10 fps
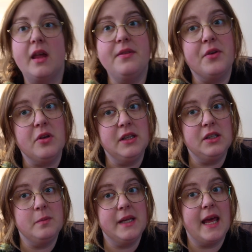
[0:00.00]
they're a
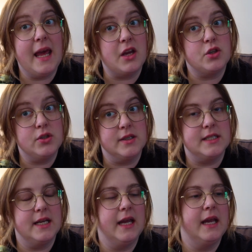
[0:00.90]
little bit extra
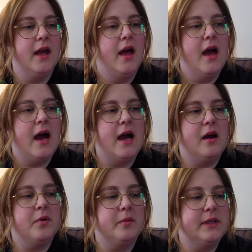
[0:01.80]
today
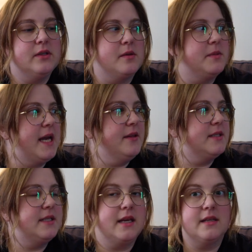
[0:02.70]
uh, probably because I'm
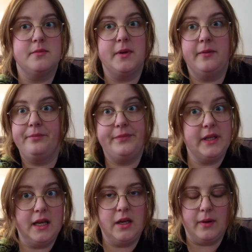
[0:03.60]
downstairs but
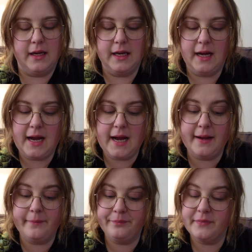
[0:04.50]
anyway.
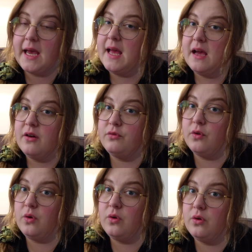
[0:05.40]
Um,
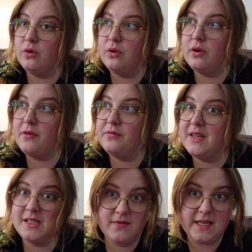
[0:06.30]
for
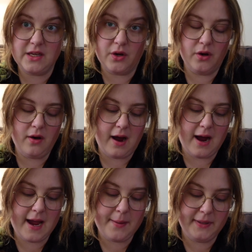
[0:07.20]
this video,
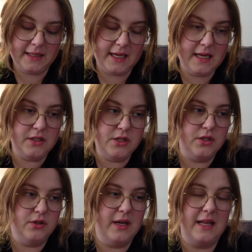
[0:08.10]
I plan to
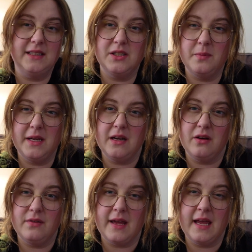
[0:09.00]
do a little bit
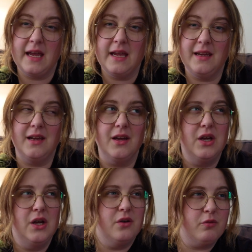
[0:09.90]
of a
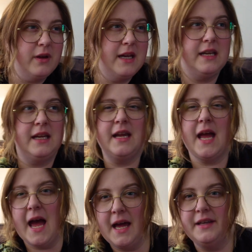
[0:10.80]
reading,
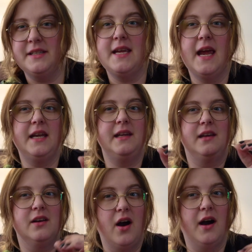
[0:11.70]

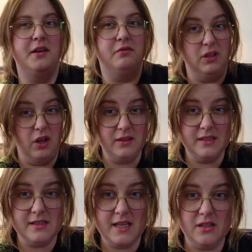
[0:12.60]
annotating kind of vlog
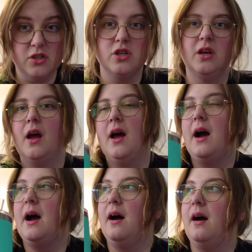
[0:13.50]
sitch.
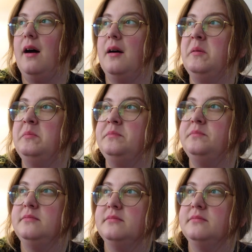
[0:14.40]
Um,